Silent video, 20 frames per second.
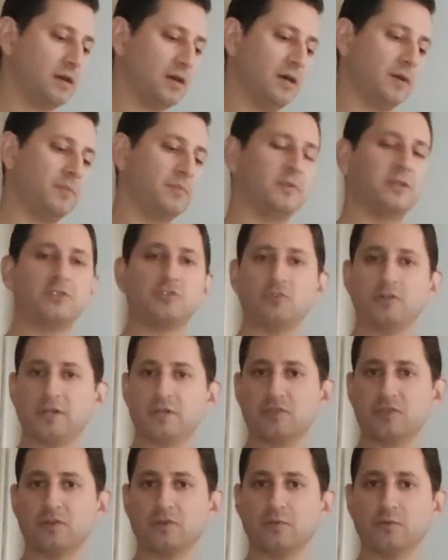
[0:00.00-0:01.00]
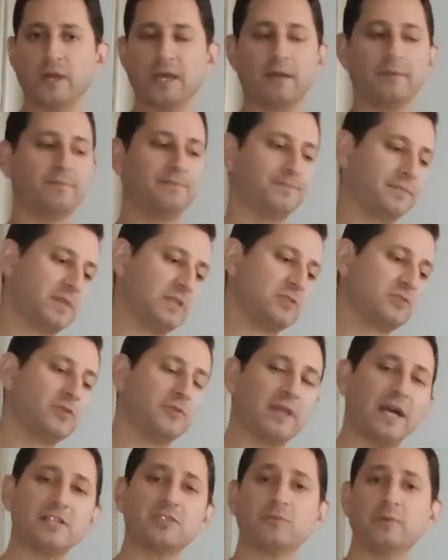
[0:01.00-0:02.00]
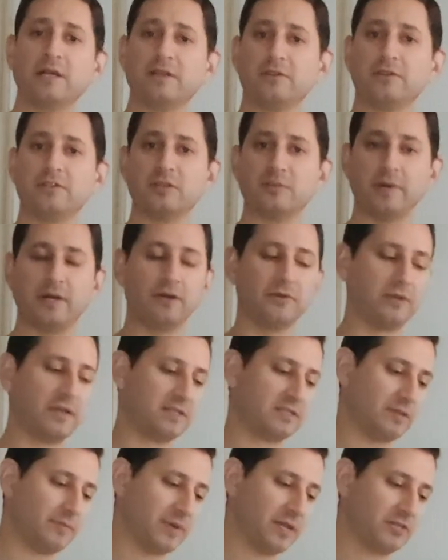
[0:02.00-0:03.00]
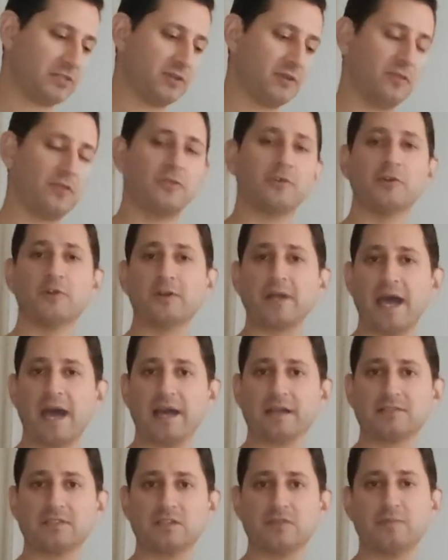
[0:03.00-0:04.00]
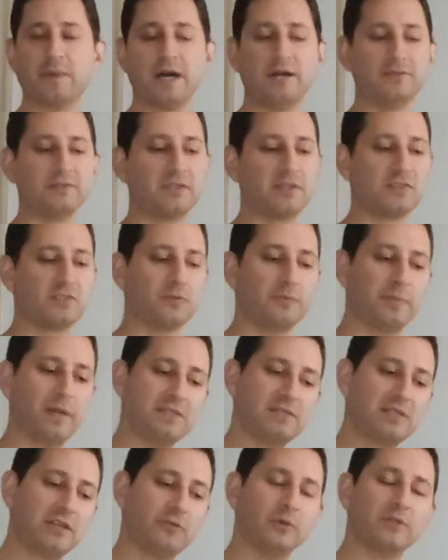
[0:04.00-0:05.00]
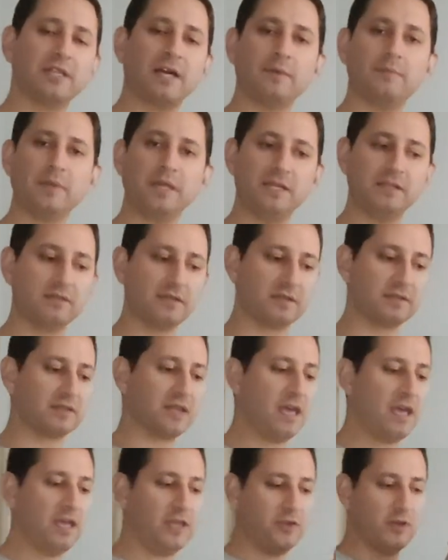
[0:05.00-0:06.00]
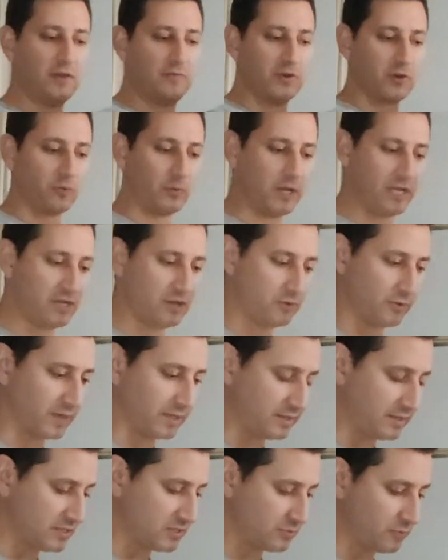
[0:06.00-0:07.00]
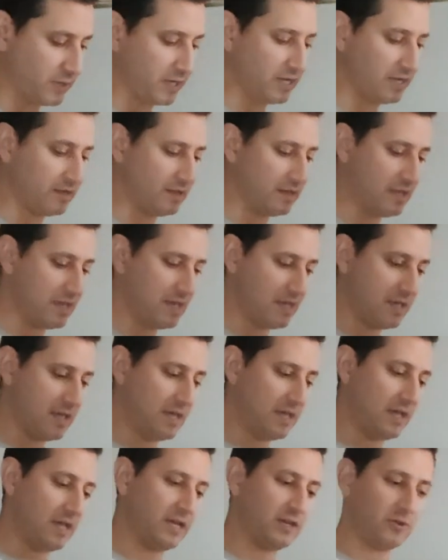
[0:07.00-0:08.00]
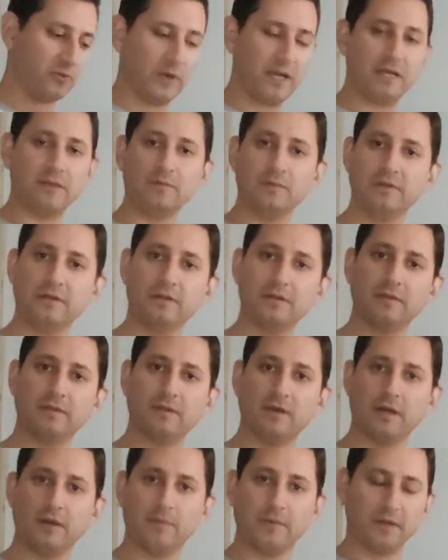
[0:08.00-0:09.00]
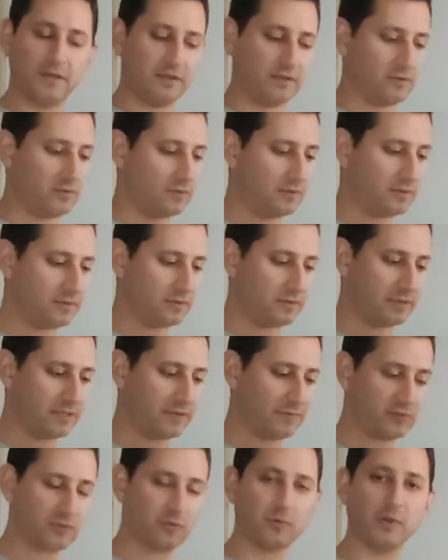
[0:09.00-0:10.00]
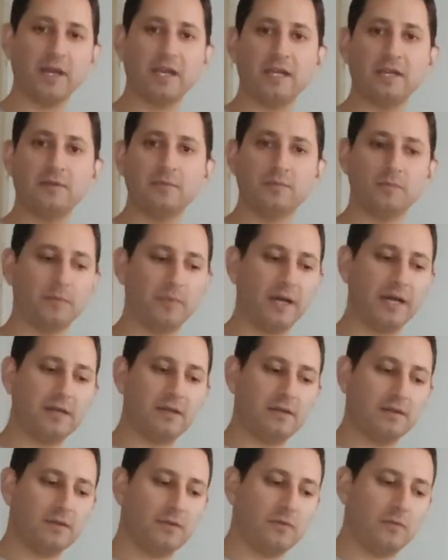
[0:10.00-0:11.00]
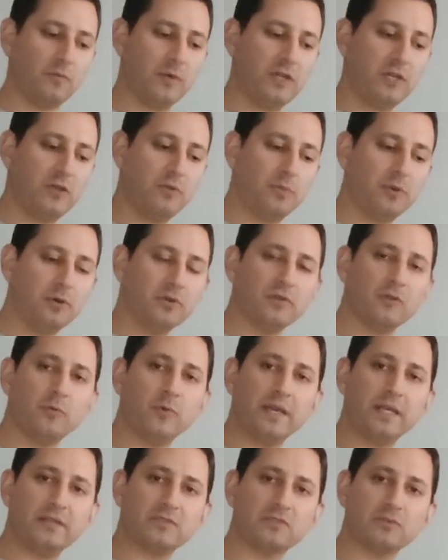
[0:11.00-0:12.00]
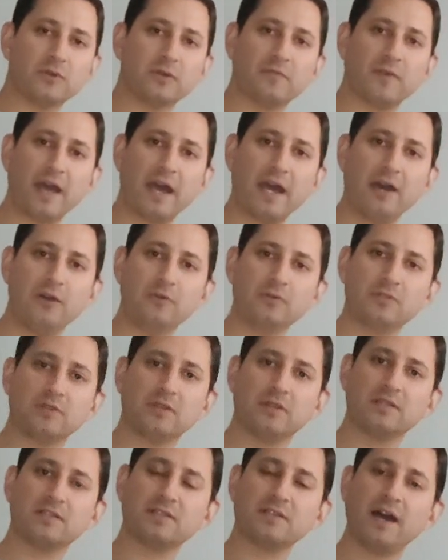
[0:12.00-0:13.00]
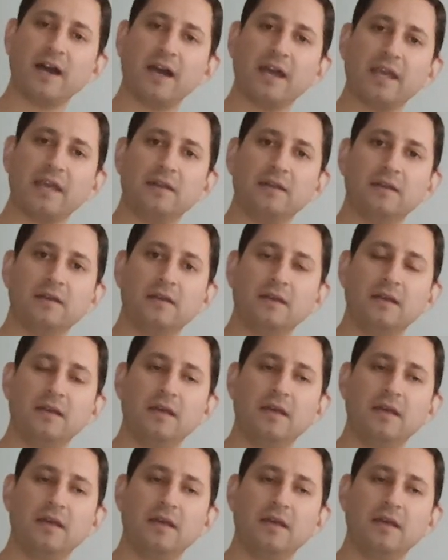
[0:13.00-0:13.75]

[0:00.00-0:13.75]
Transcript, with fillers: um, the traditional way. So that's when I learned about, as I mentioned, third axis balancing. So basically what that means is you have your weight going this way and your weight uh, uh, left to right, but when you pull the weight sort of out to the side,